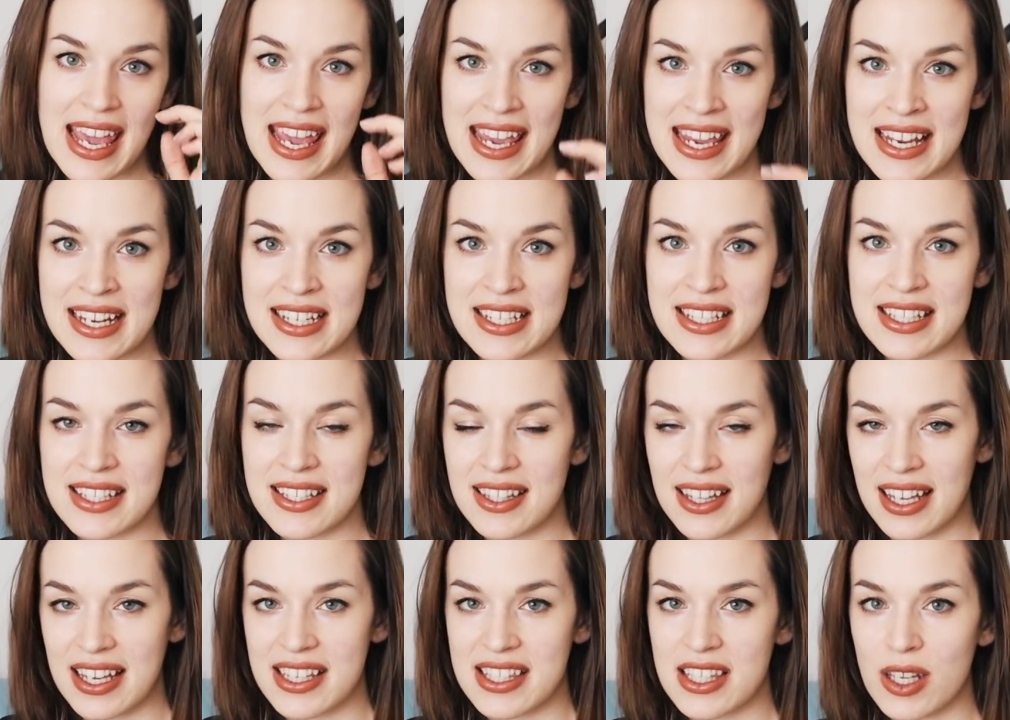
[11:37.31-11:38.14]

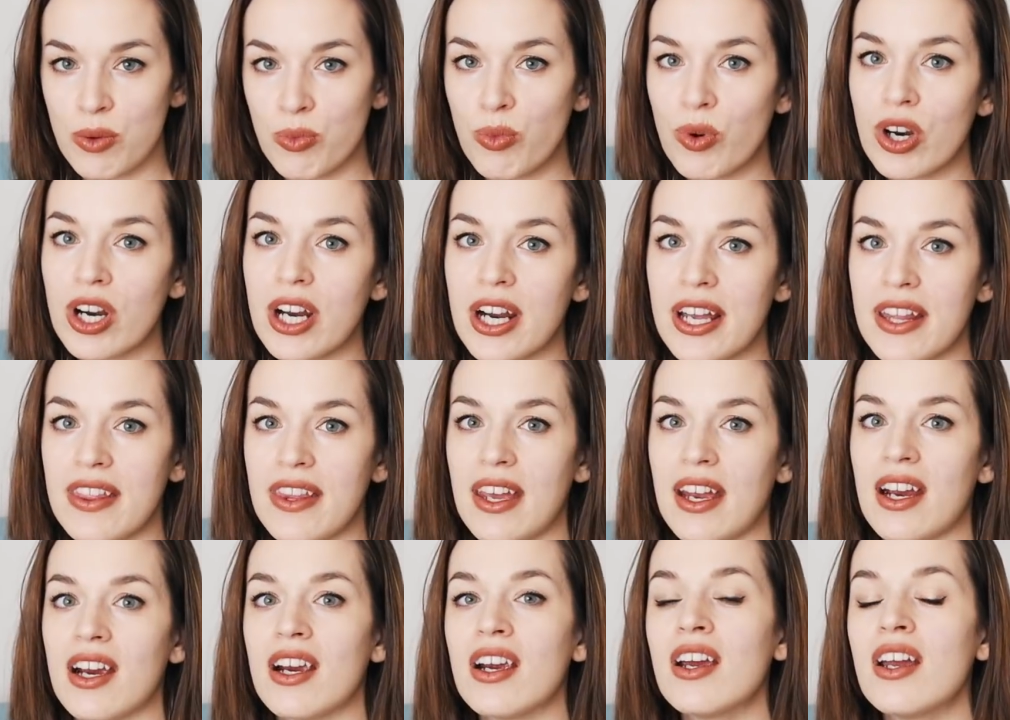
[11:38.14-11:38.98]
8, like somewhere in
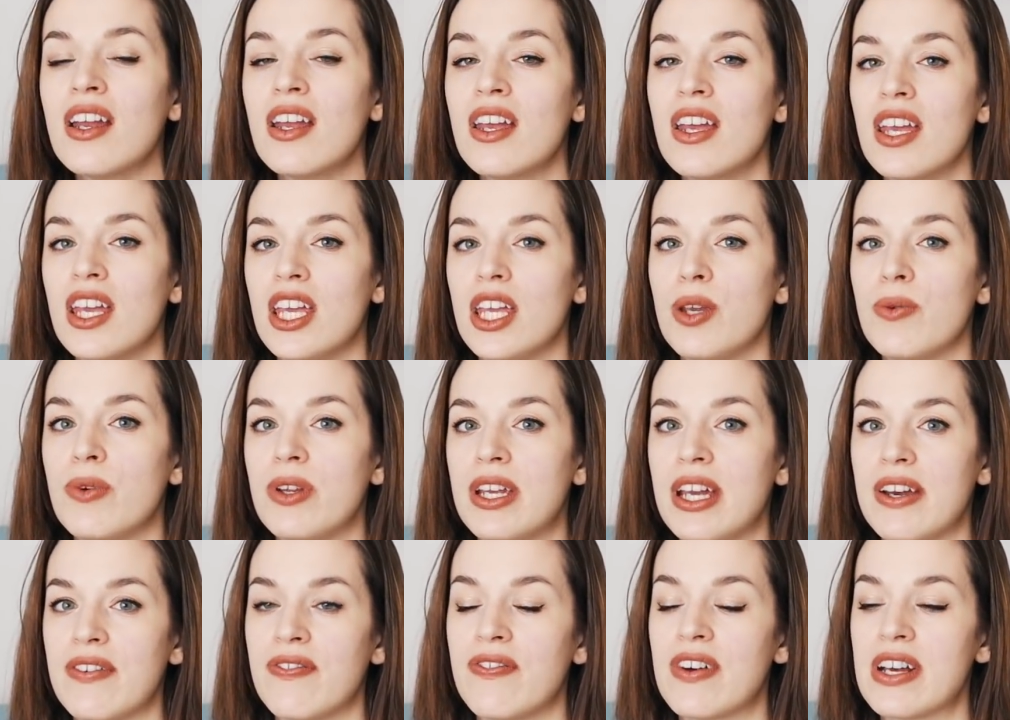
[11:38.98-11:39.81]
there, he
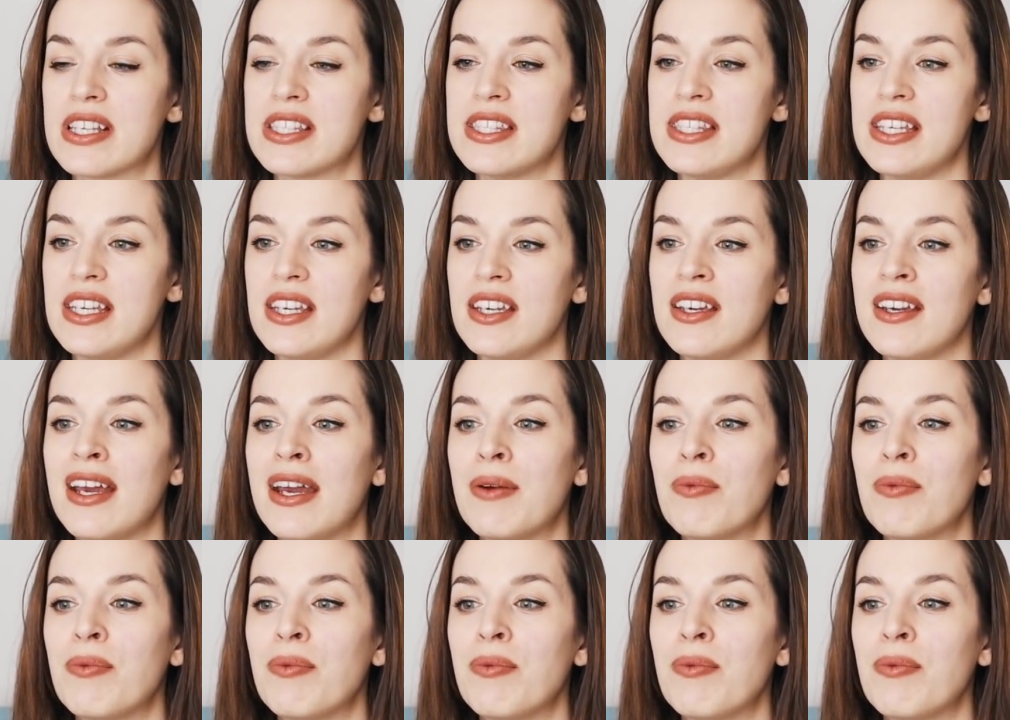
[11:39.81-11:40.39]
would get fussy.